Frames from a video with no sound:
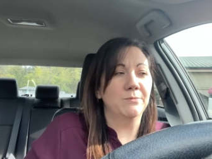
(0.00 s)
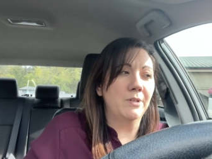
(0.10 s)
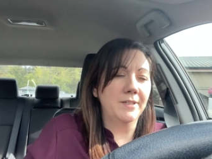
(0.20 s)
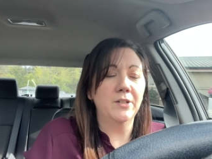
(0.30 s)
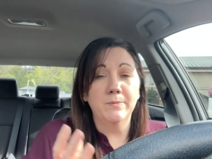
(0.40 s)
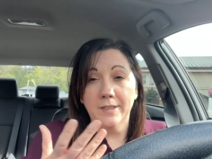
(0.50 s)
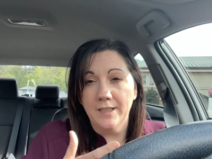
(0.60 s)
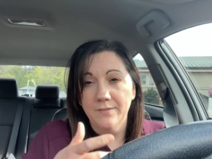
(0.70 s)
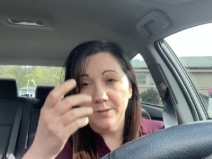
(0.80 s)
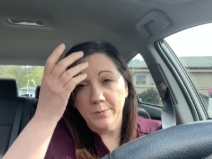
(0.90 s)
Well, I know I'm not
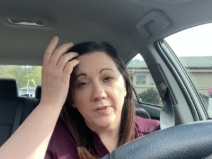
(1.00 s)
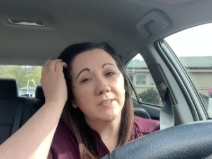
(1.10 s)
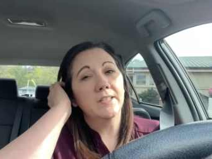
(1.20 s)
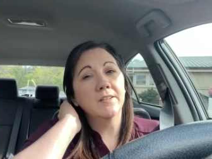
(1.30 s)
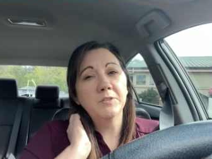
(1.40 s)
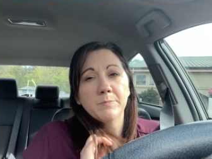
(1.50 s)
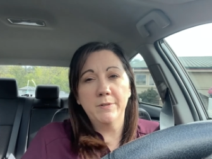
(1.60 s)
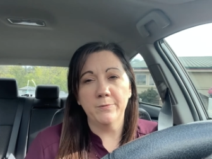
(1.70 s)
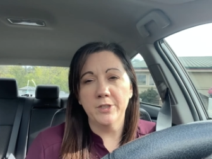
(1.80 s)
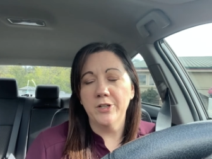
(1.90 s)
gonna have some of it because I left it in
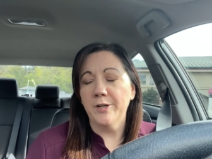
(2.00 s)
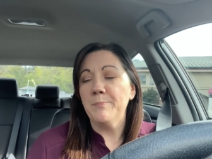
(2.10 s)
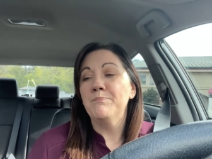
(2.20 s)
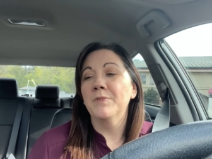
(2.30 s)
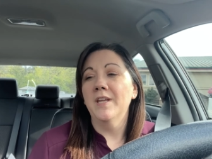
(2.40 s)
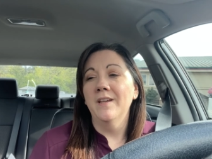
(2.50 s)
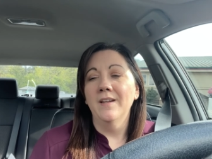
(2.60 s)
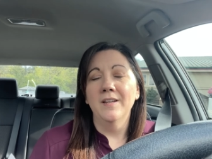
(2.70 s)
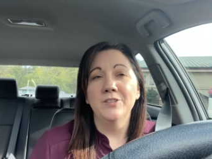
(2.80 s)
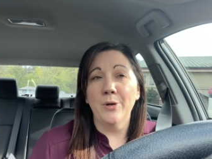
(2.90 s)
my fridge here.
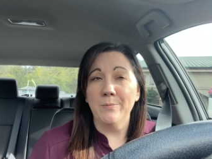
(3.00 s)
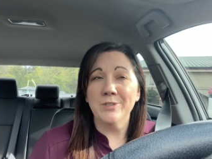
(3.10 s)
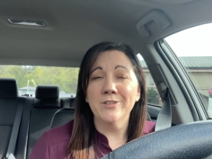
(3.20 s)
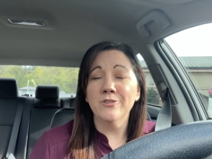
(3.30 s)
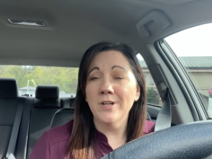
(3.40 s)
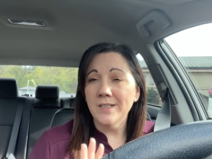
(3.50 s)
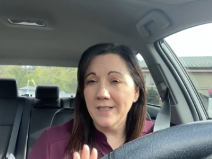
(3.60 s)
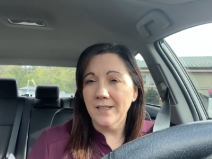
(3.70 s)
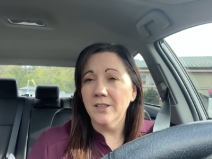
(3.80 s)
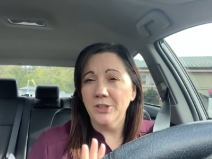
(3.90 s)
So I'm still trying to
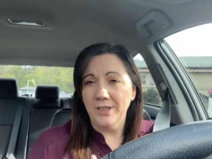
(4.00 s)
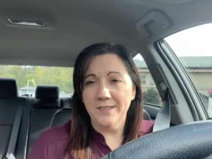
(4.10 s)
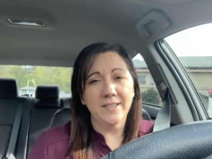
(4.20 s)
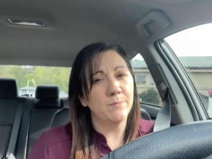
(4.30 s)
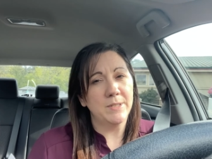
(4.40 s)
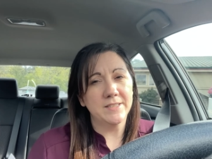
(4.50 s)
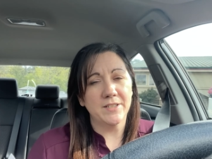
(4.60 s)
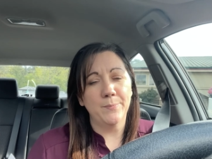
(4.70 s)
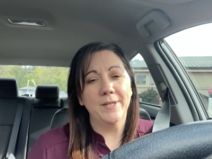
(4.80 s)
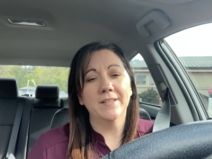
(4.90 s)
take it a little easy on my
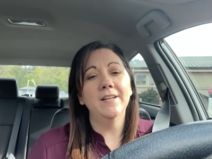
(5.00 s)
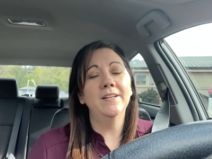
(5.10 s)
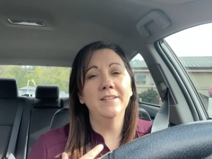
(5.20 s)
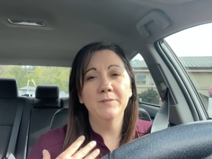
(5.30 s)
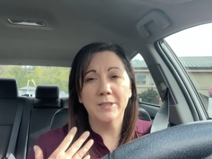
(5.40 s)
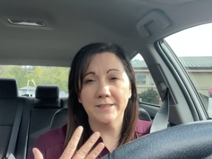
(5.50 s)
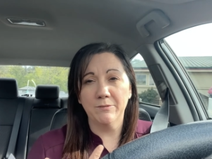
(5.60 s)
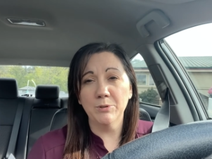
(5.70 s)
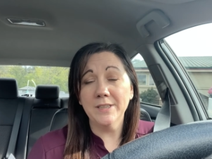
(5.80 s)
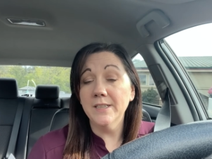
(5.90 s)
stomach because I
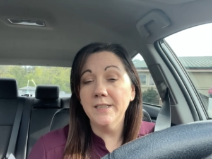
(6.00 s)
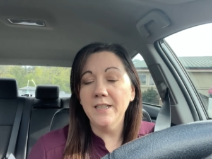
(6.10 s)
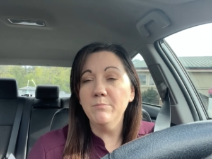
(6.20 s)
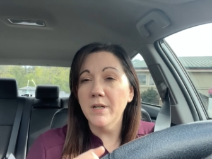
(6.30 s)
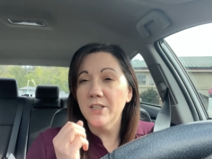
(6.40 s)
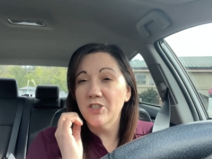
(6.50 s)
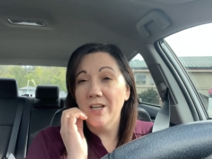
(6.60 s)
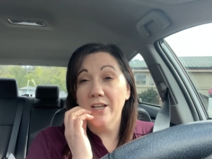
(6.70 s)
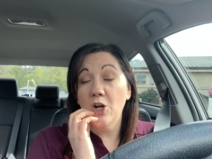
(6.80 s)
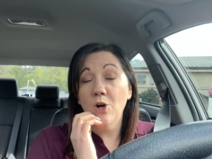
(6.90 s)
really didn't eat much
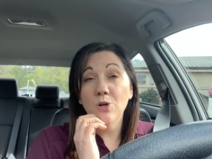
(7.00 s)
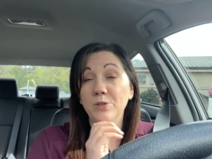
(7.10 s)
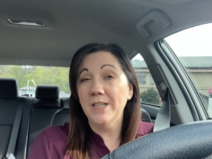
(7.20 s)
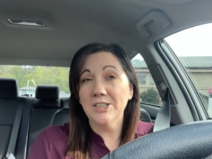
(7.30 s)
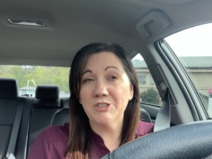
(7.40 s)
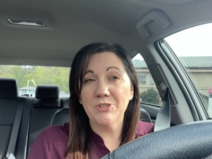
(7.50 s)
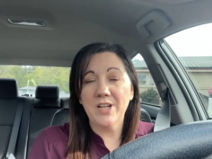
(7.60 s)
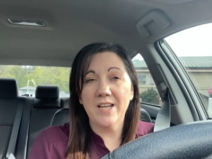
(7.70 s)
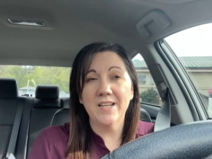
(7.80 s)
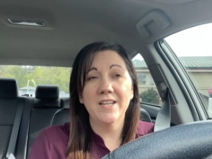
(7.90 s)
at all
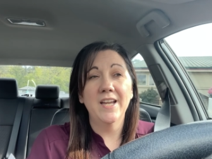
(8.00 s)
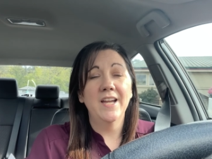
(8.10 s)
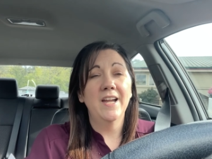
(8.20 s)
yesterday.